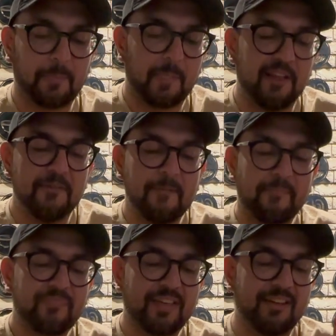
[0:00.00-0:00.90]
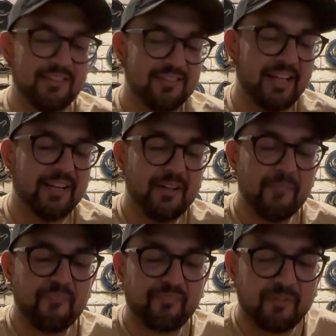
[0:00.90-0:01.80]
It is like
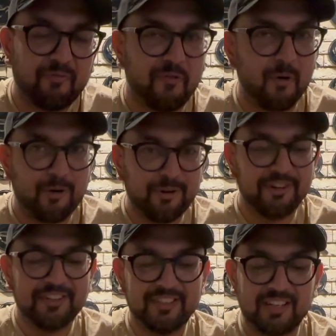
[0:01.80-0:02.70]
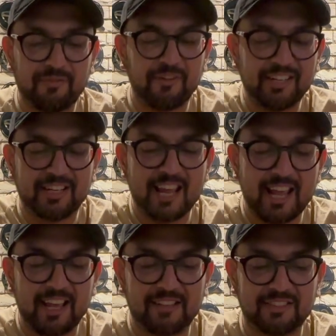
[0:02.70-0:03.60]
4 different
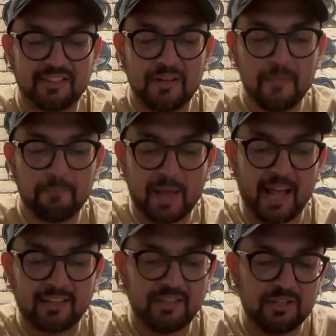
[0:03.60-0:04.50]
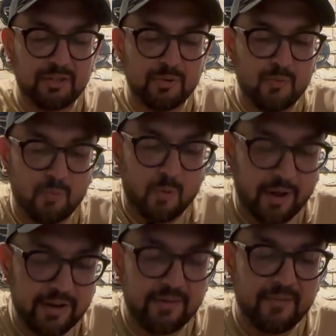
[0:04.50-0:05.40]
cakes packed into
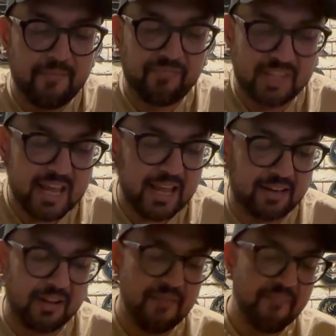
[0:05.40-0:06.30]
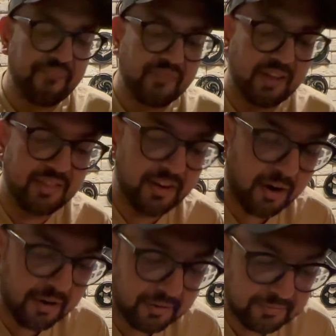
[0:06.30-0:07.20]
one cake. There are